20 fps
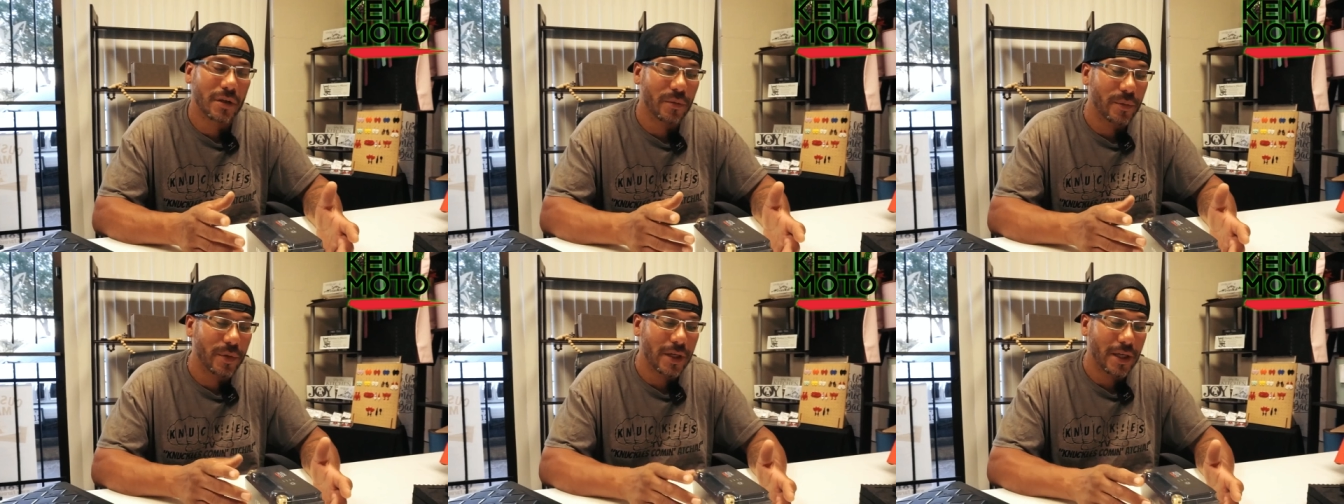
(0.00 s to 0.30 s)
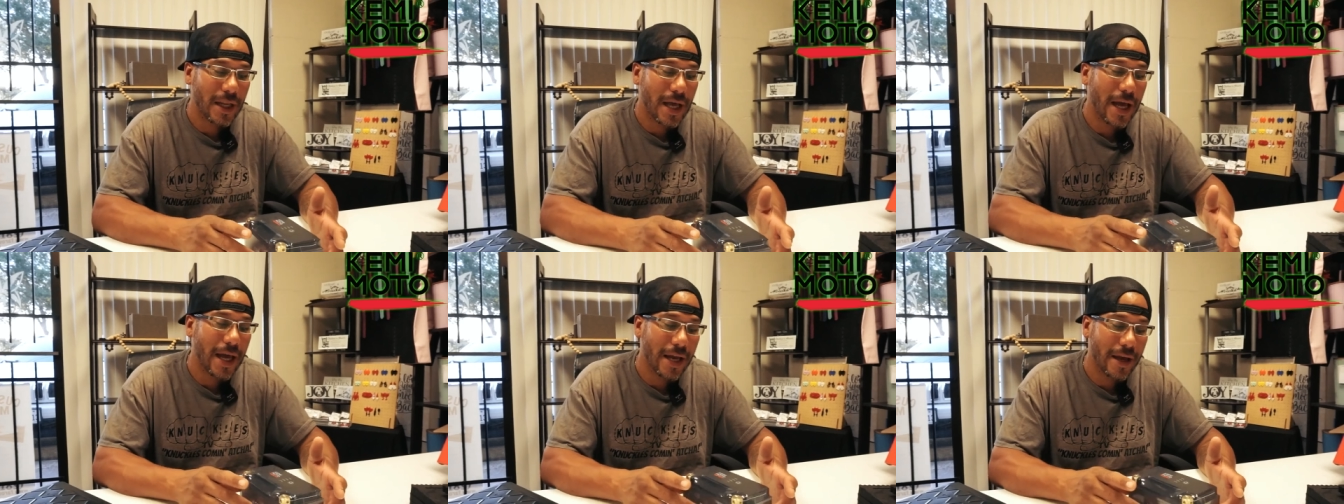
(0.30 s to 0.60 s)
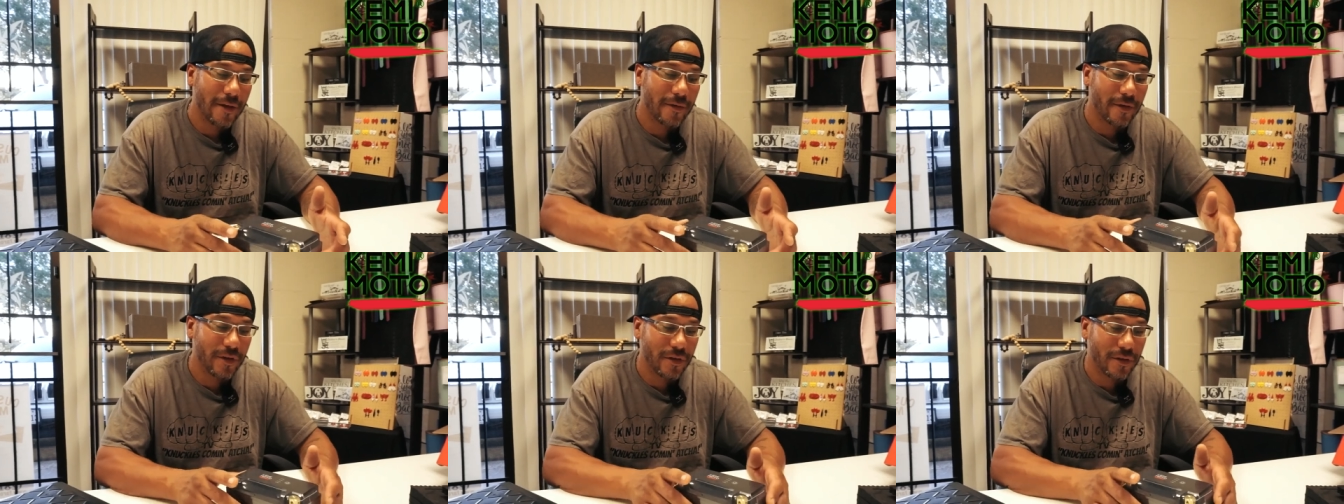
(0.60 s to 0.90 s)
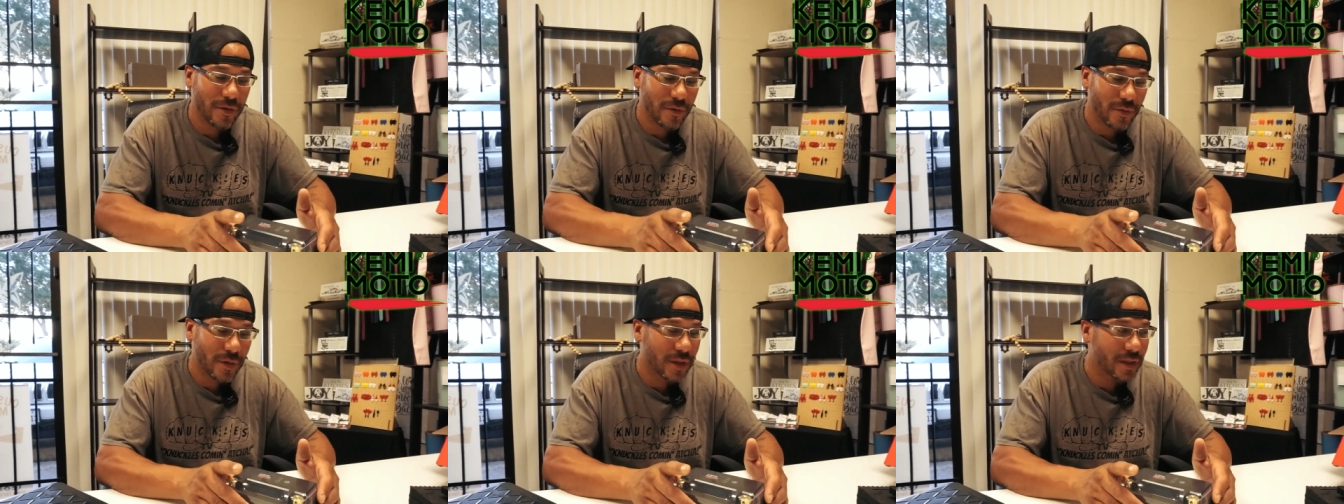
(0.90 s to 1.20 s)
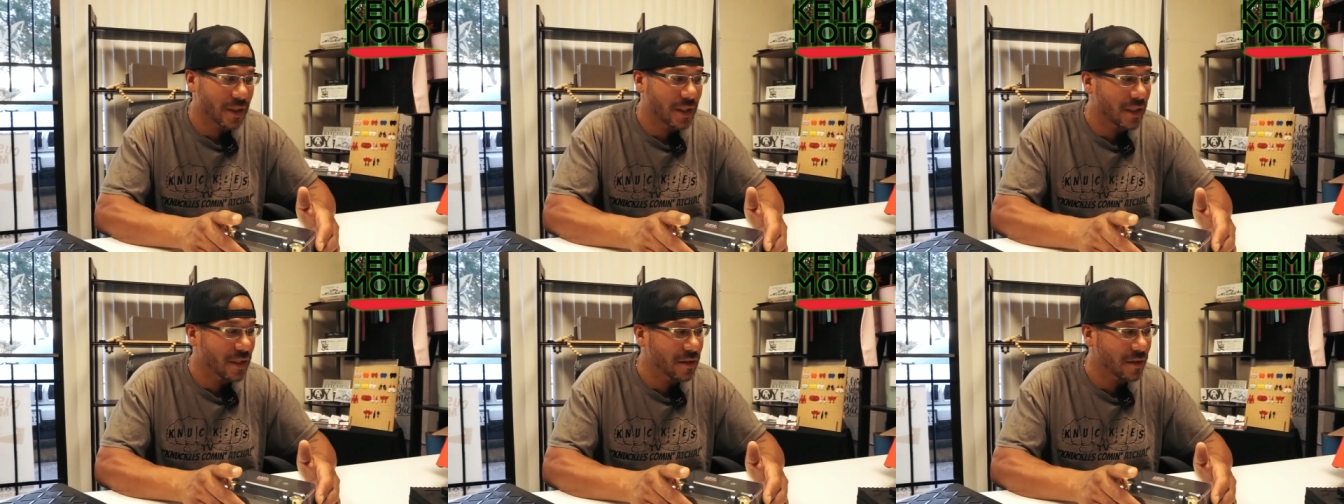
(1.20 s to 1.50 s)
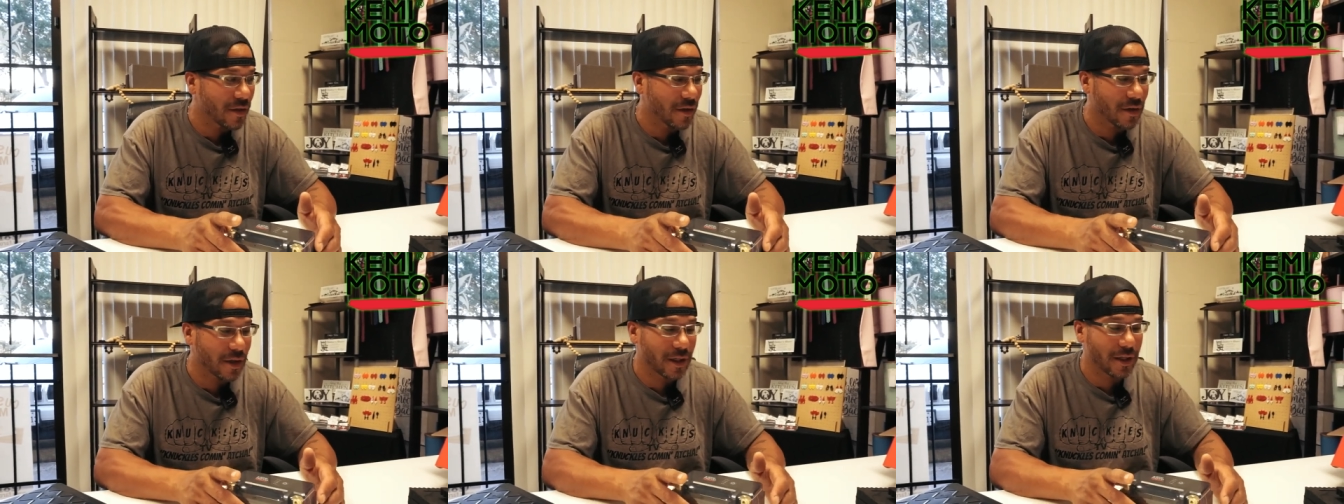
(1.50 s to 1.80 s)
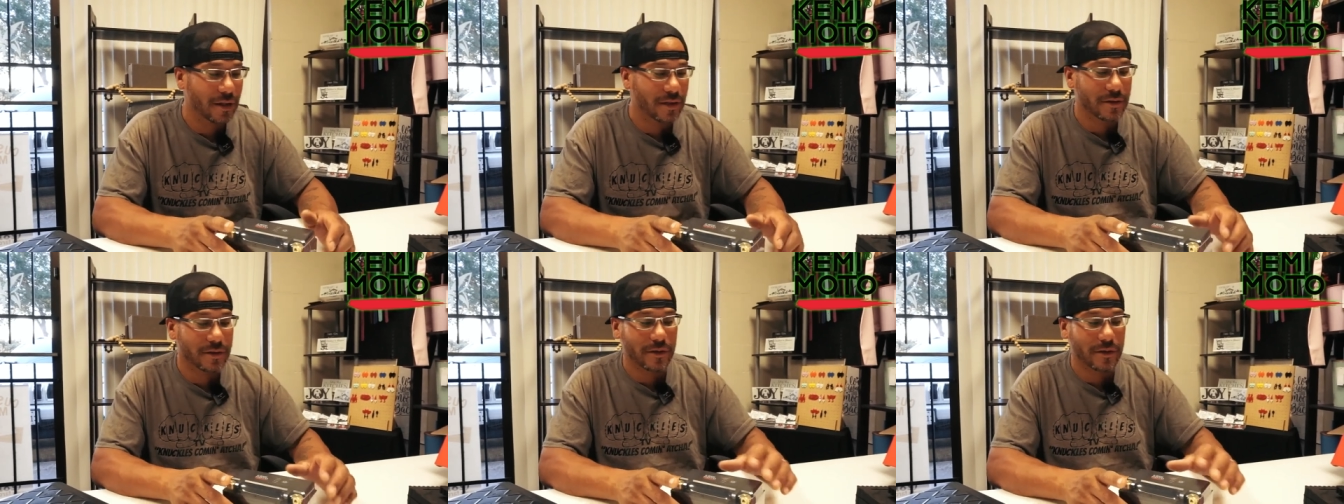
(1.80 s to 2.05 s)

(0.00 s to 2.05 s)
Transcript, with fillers: be a lot heavier than what these are here.